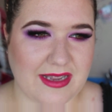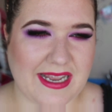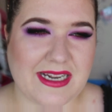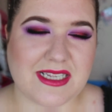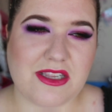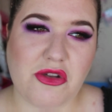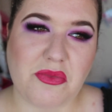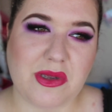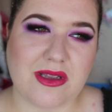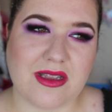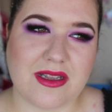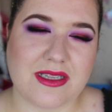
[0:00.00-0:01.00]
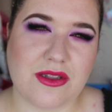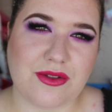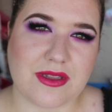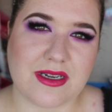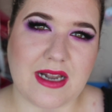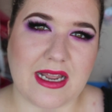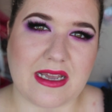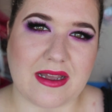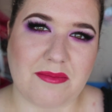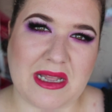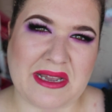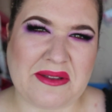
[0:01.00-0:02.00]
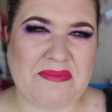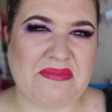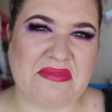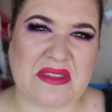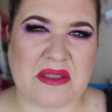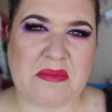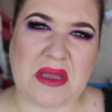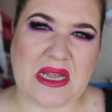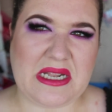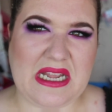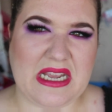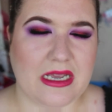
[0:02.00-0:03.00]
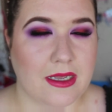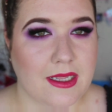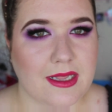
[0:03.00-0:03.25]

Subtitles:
And it's not that, like, I'm like, I'm ugly.